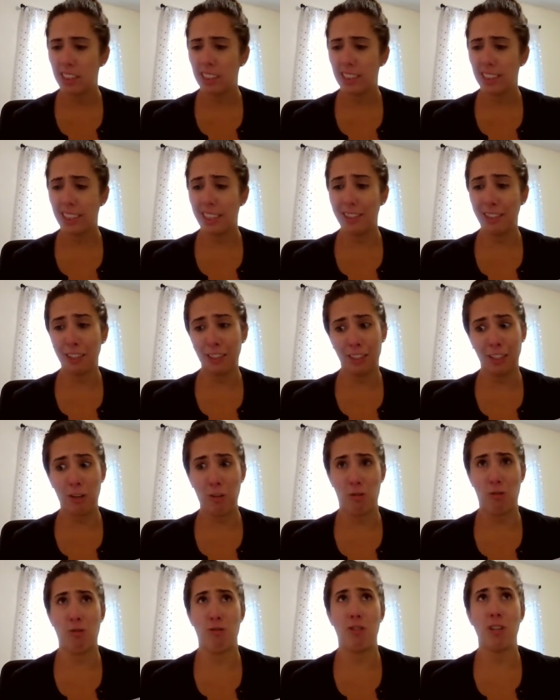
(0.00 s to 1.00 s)
There's
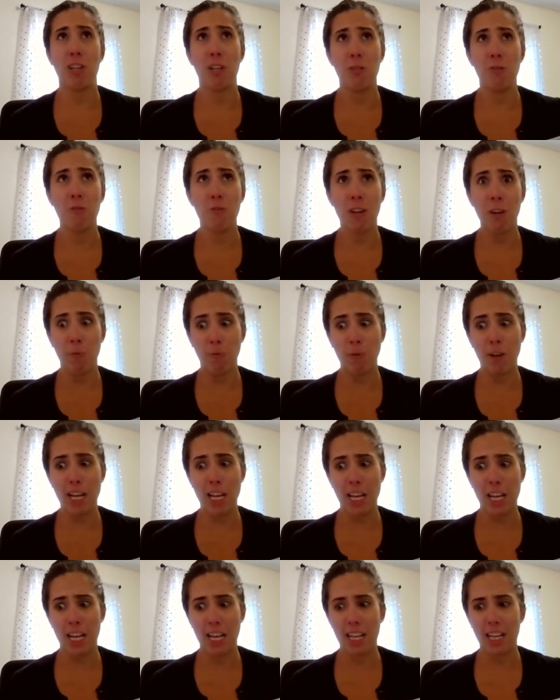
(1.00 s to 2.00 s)
no
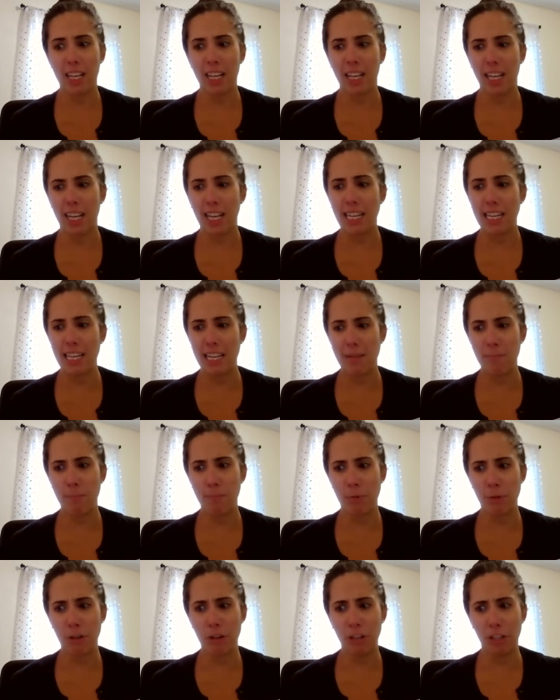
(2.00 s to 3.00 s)
way I'd eat
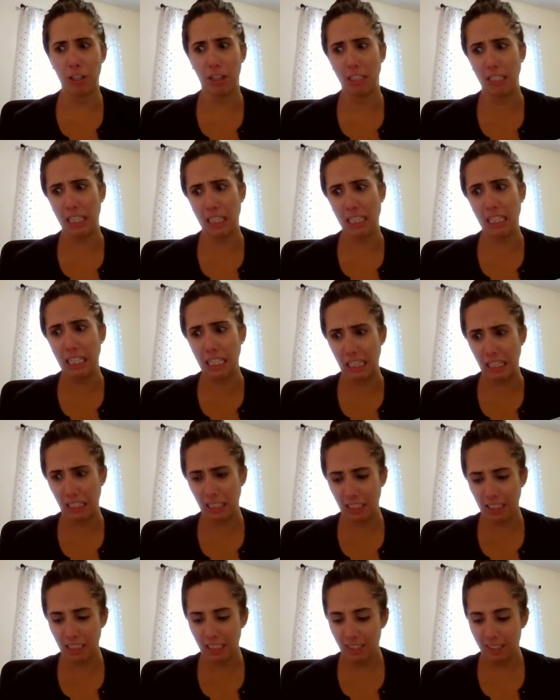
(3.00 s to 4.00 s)
booger gee.
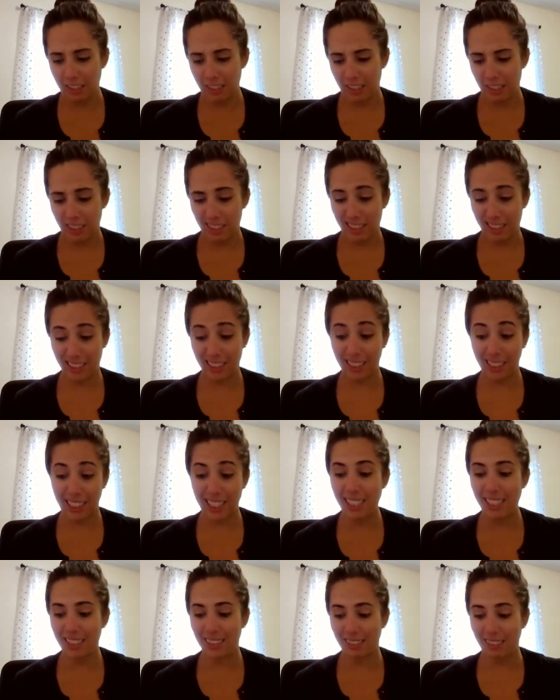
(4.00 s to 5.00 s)
And the
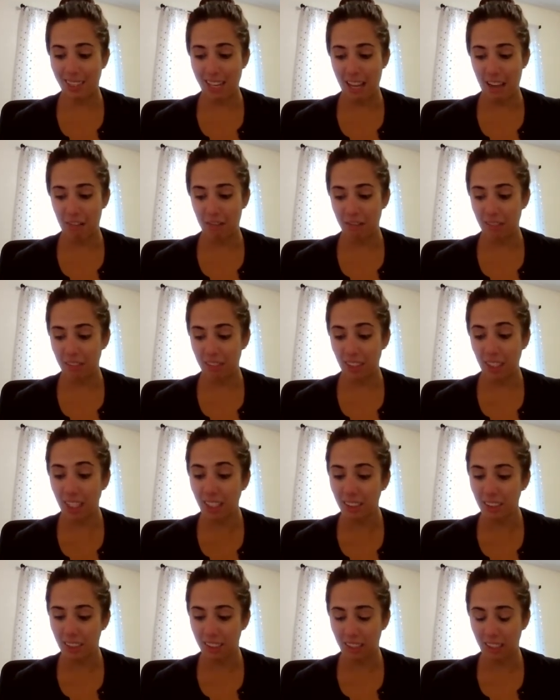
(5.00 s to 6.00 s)
kids laugh.
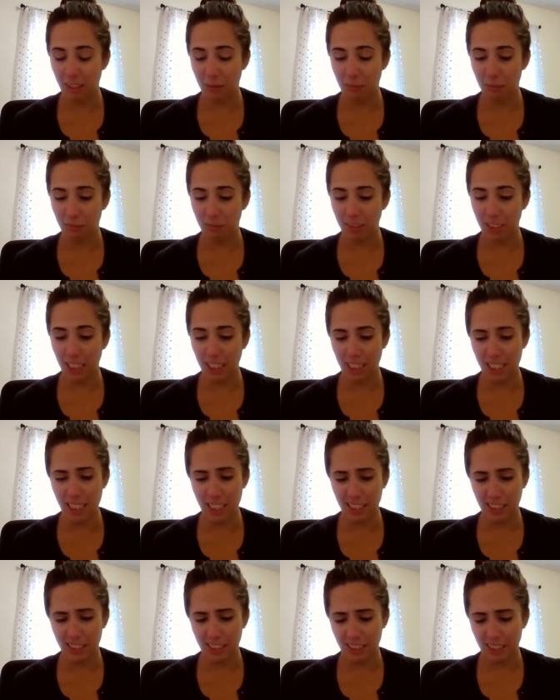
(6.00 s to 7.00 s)
All of them, that
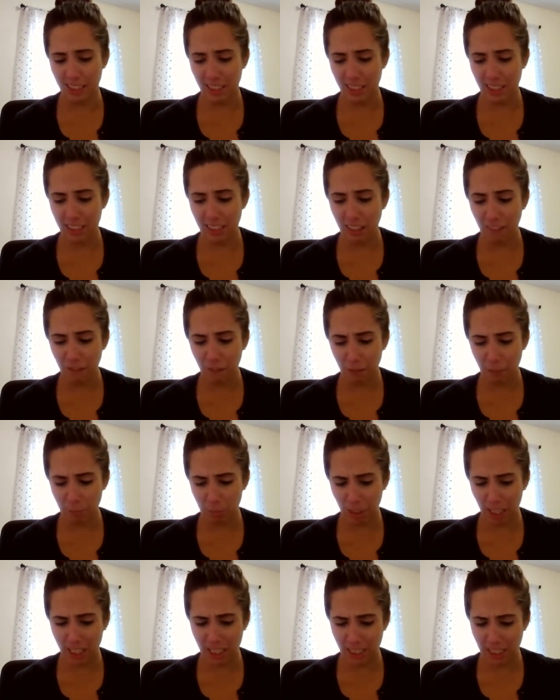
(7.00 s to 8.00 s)
is, except for
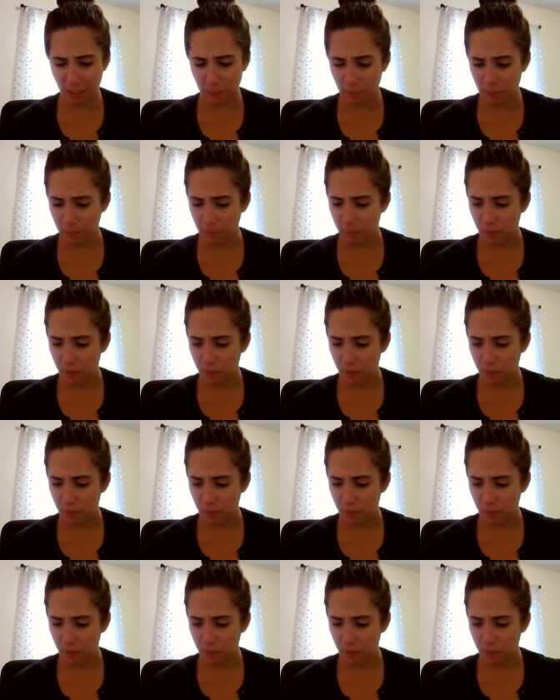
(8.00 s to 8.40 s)
Brian.